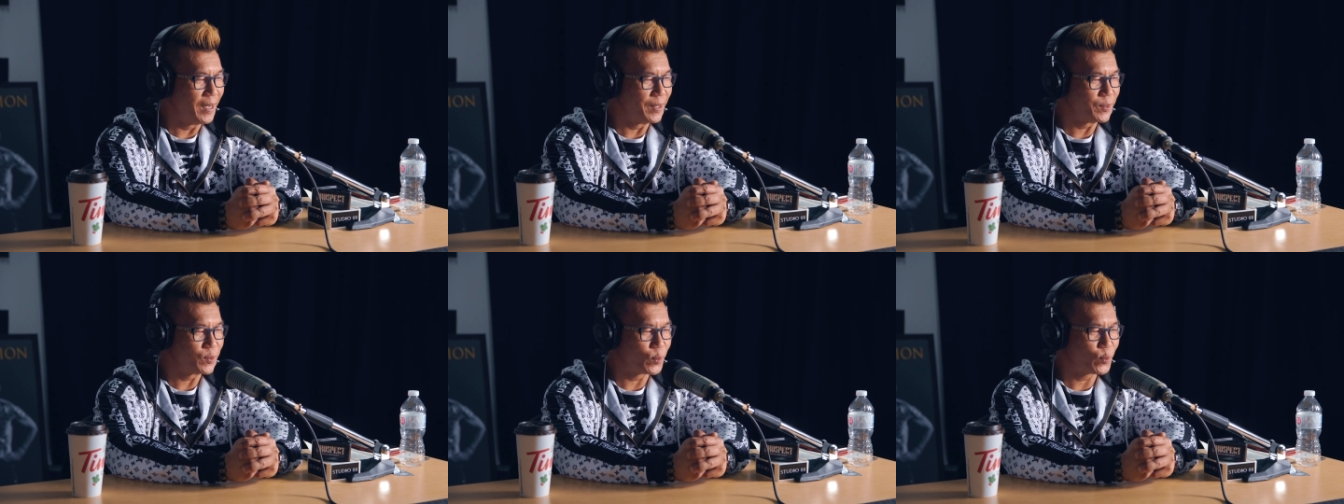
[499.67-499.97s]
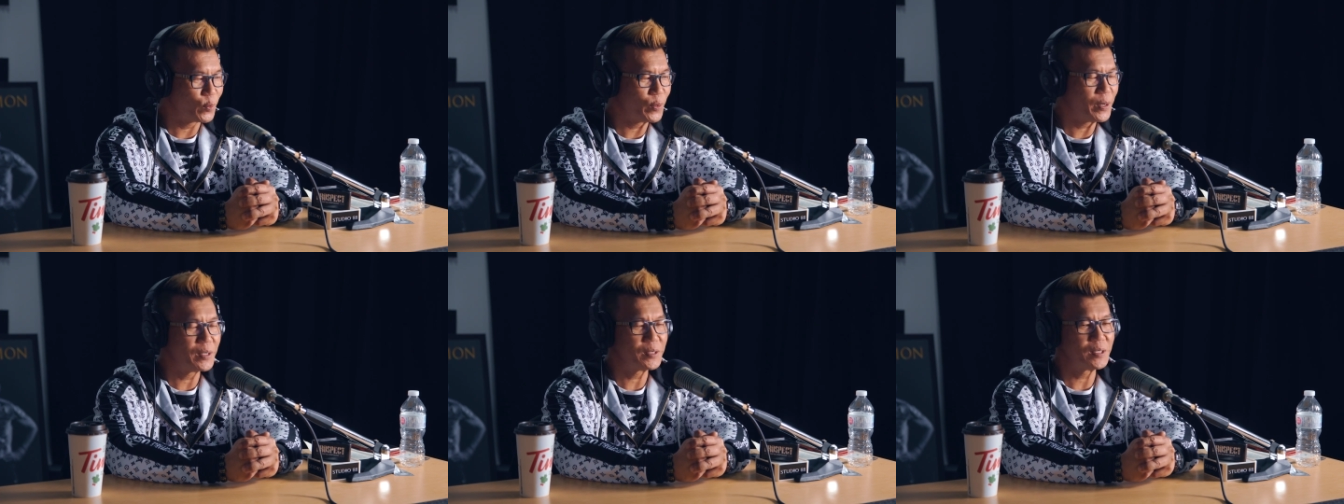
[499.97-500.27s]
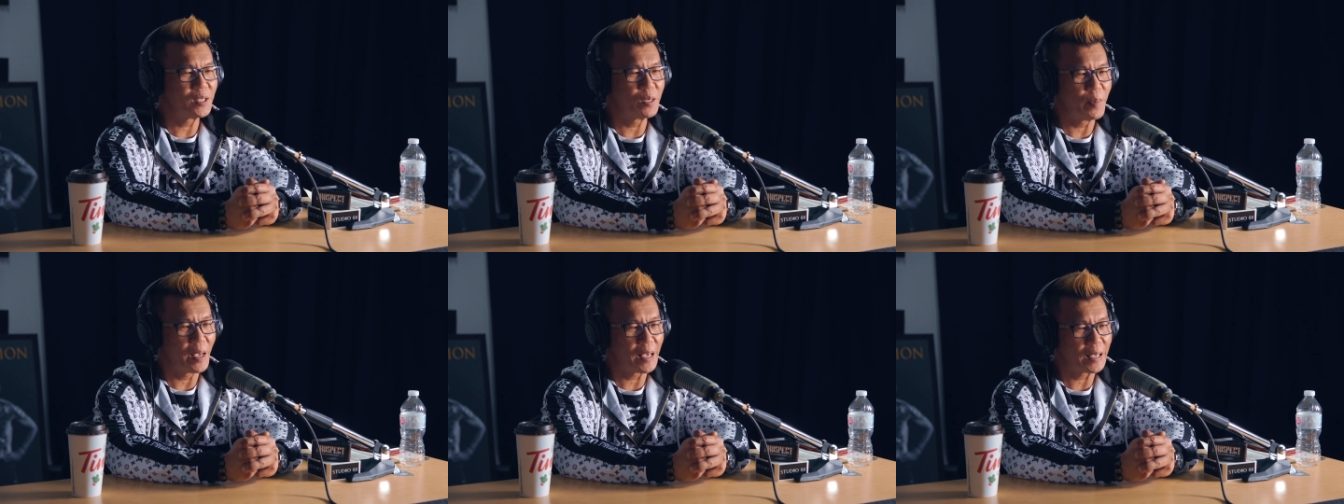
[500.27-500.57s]
So 3
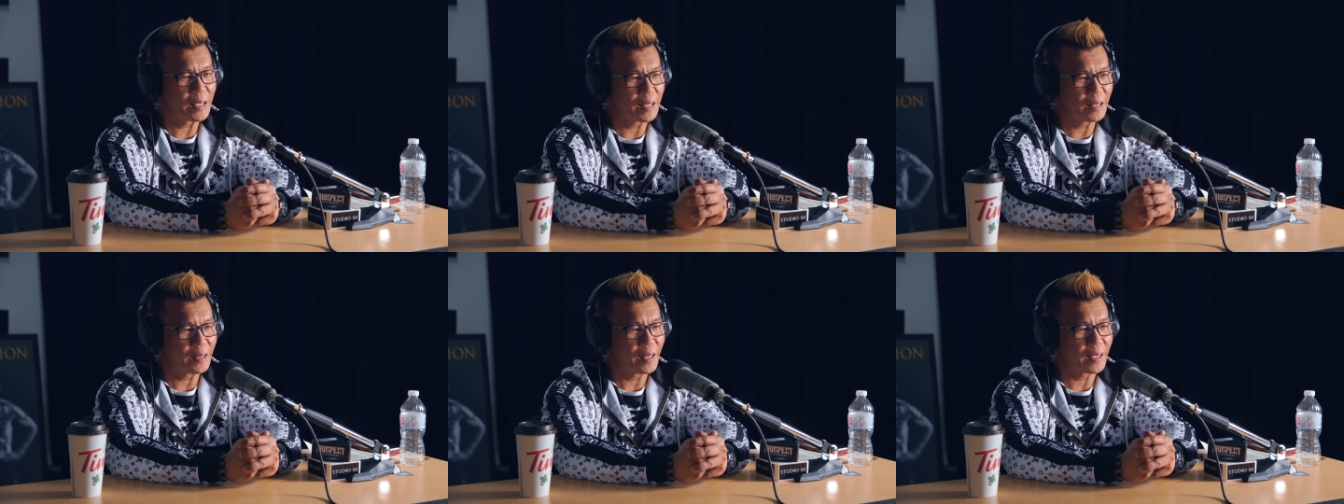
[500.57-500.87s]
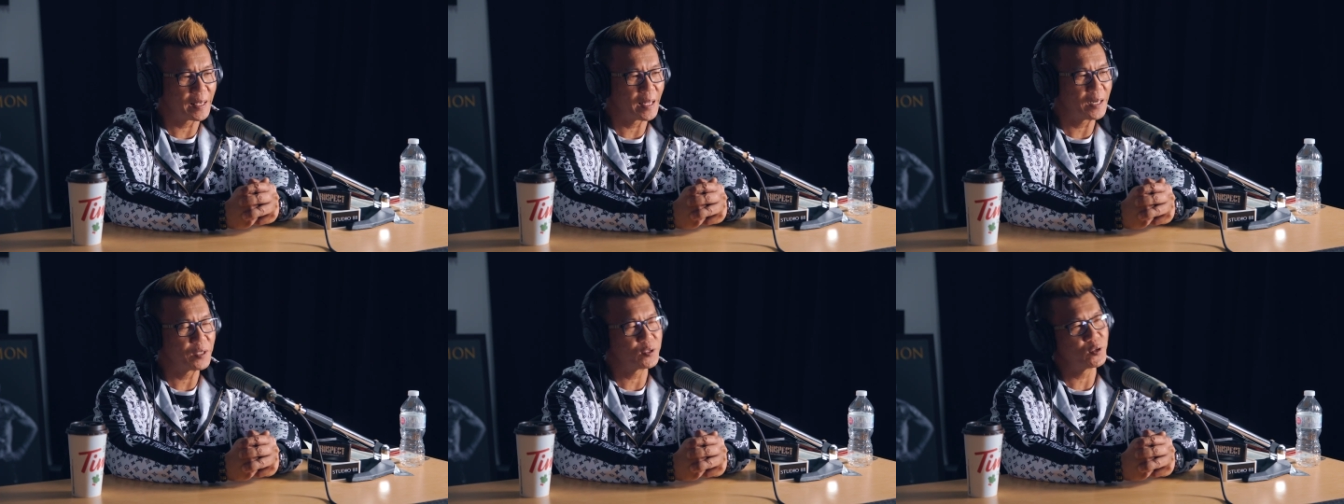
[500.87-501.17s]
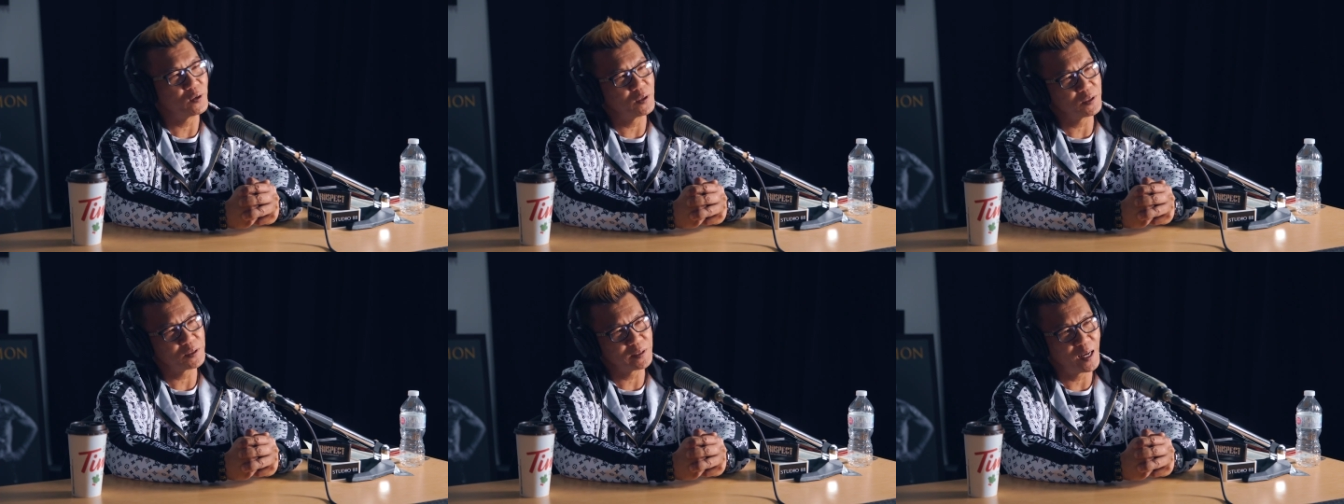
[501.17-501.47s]
years in the making. They kind of
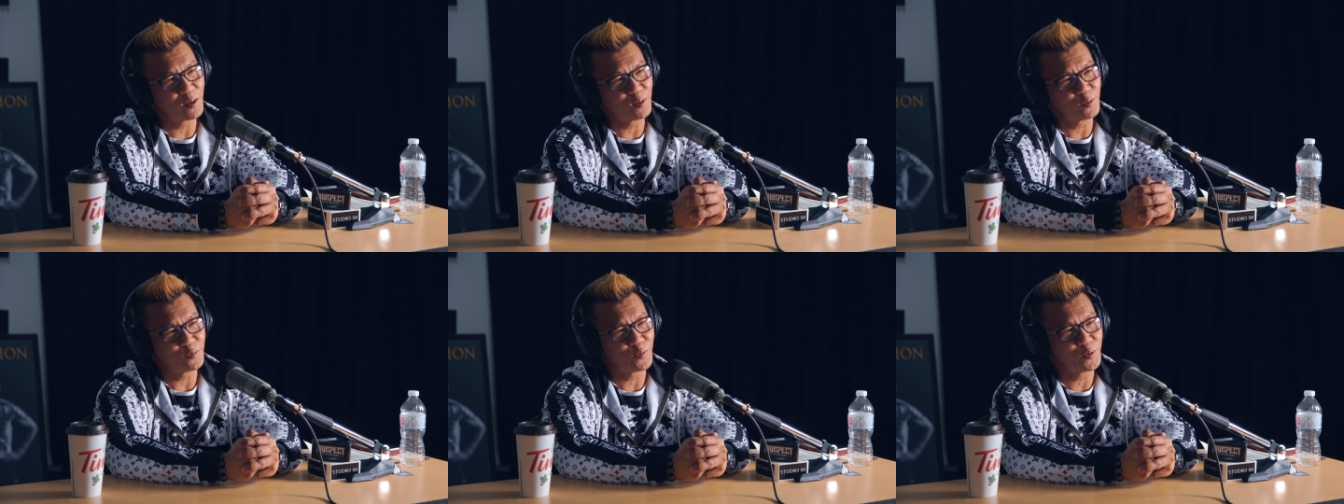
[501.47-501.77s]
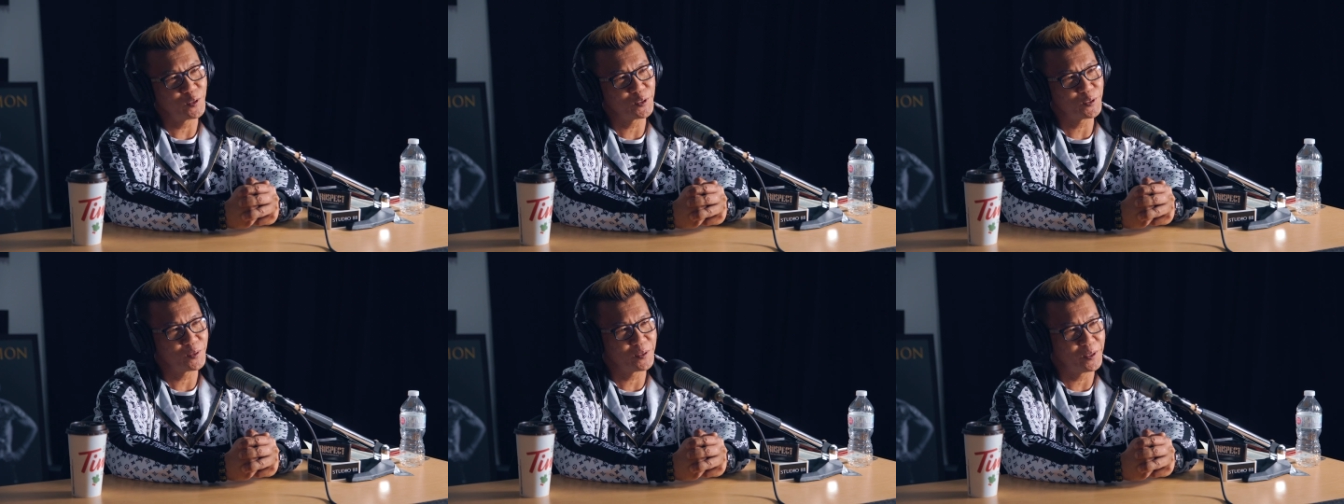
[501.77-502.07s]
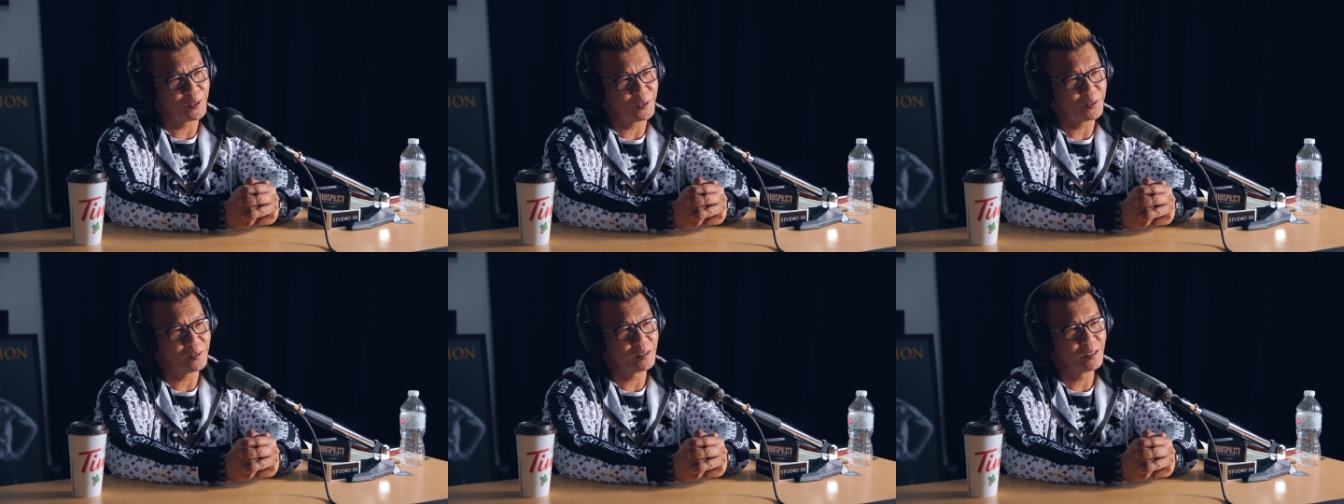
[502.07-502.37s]
turned us down the first
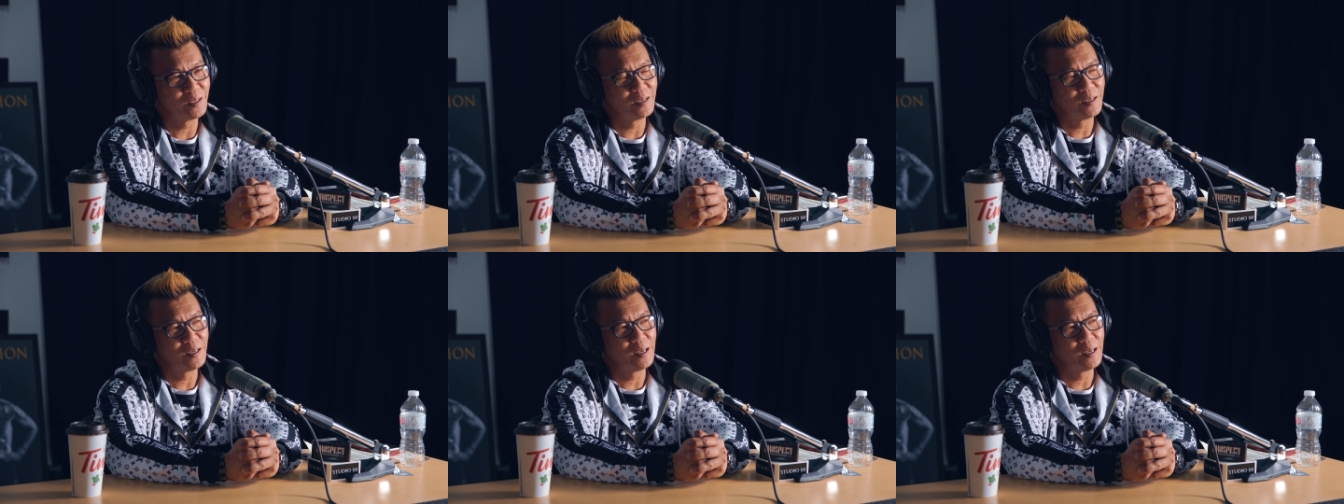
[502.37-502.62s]
year,